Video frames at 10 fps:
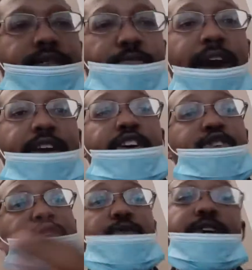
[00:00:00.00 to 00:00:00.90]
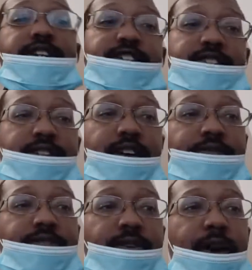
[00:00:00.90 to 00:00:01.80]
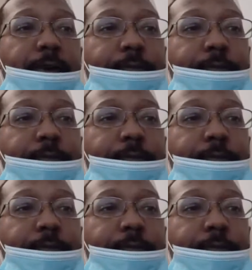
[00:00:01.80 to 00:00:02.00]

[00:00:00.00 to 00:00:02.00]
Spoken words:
matter, and you can read it yourselves. Okay.